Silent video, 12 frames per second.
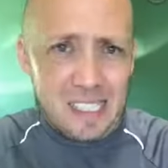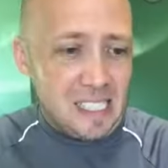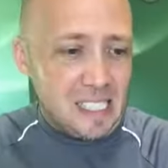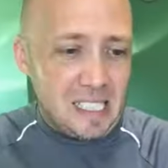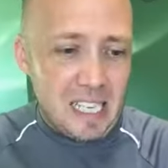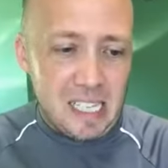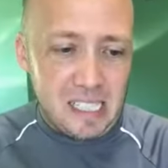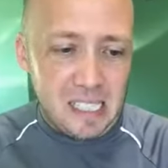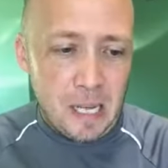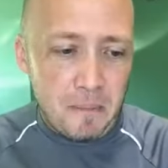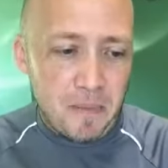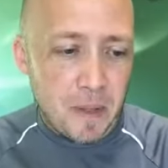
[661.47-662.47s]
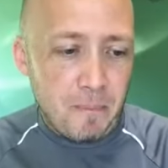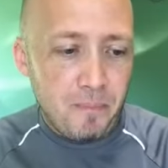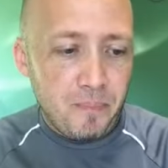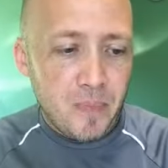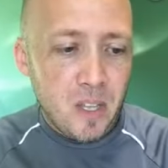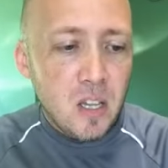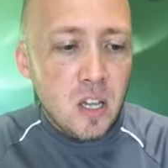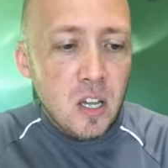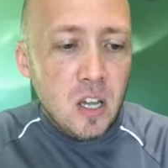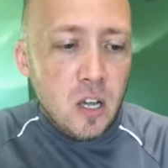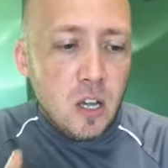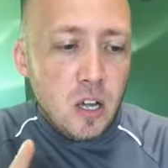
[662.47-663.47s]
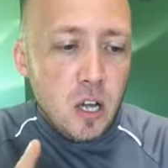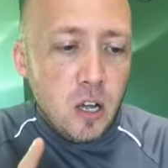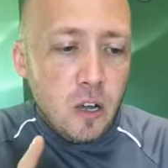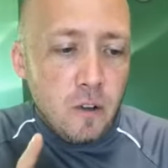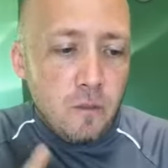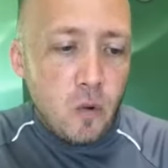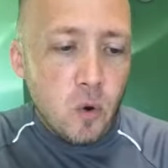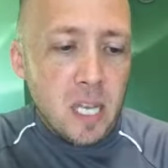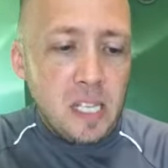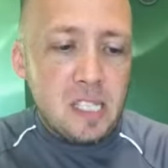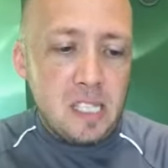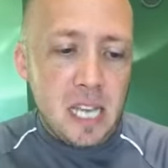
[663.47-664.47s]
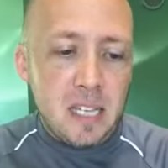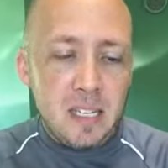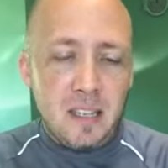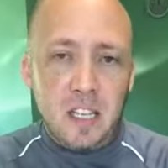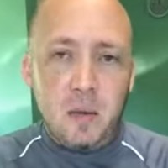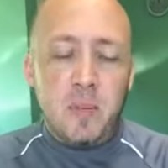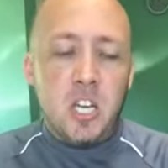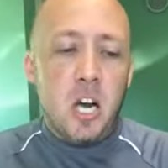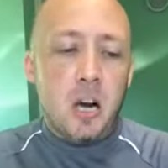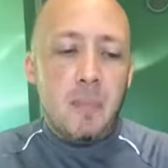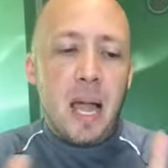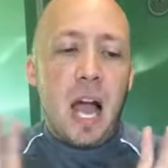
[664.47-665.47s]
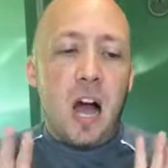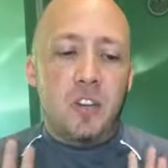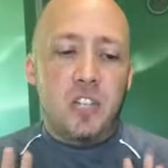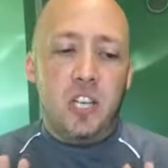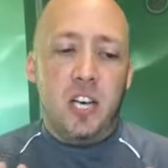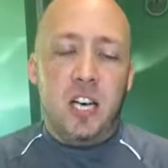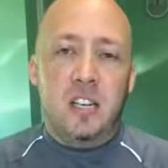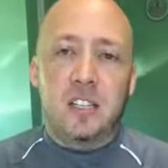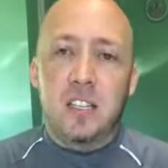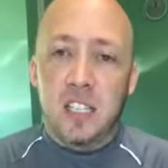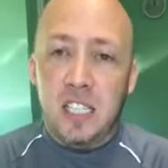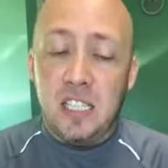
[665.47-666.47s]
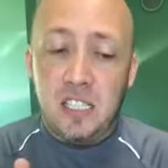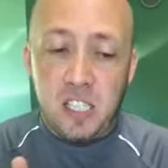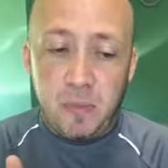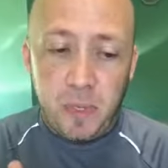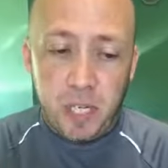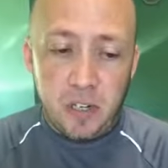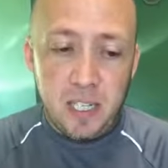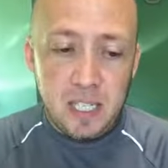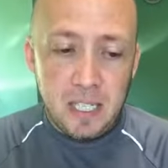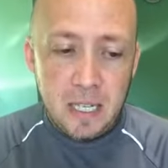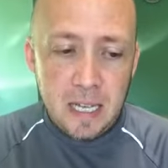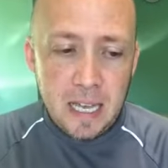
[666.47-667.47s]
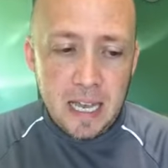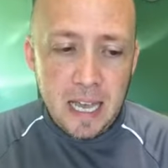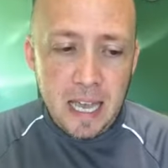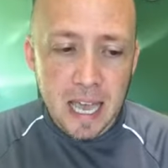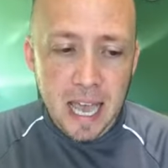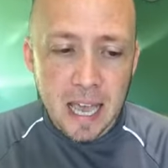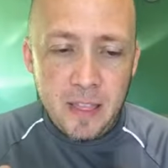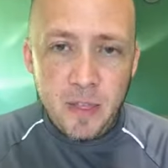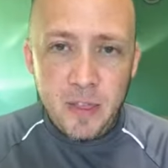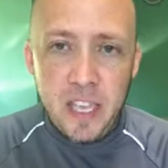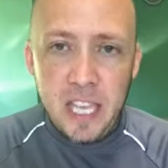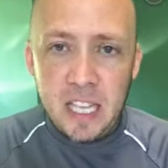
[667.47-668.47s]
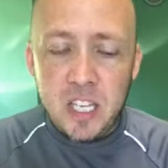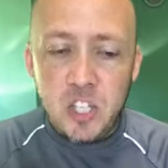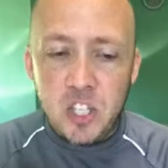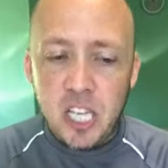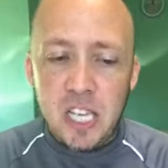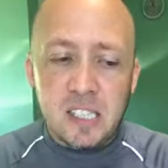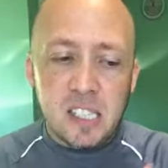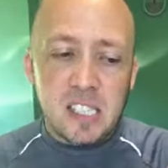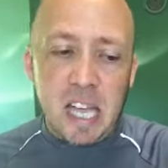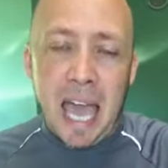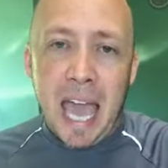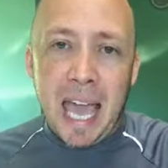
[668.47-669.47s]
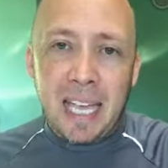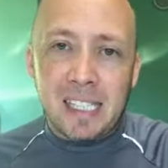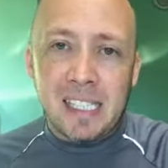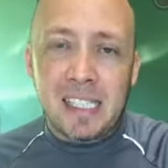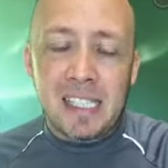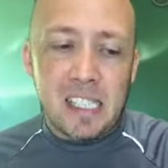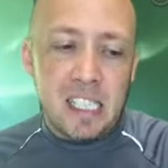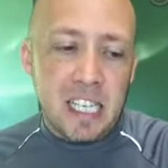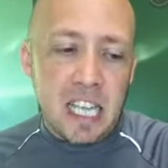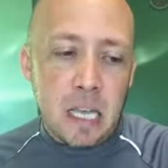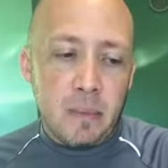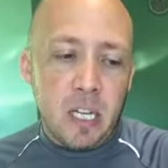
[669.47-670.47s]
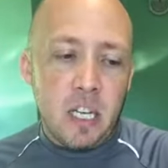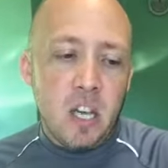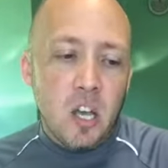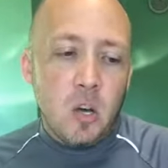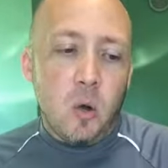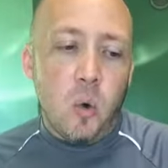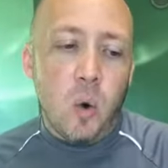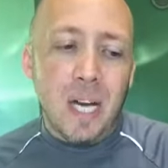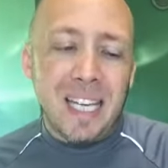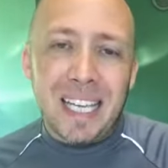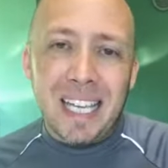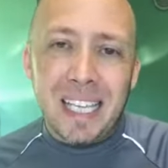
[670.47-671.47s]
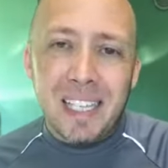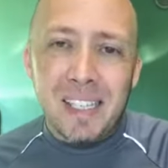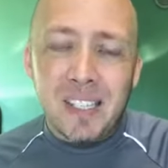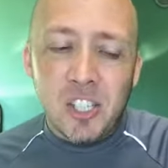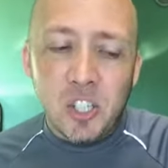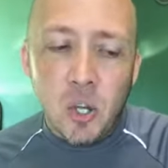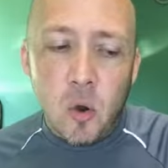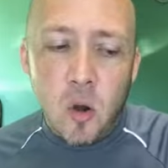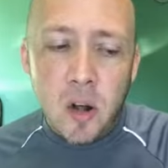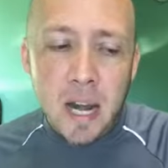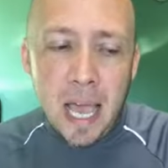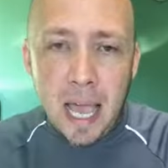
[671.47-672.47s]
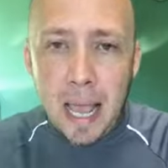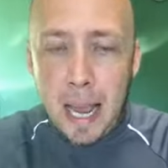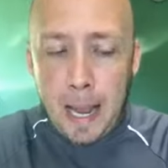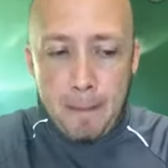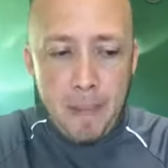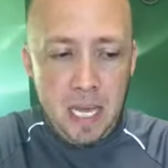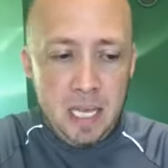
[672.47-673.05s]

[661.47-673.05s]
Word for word: Isn't that something? For he said to them, Come out, unclean spirit. And then Jesus asks the demon, What is your name?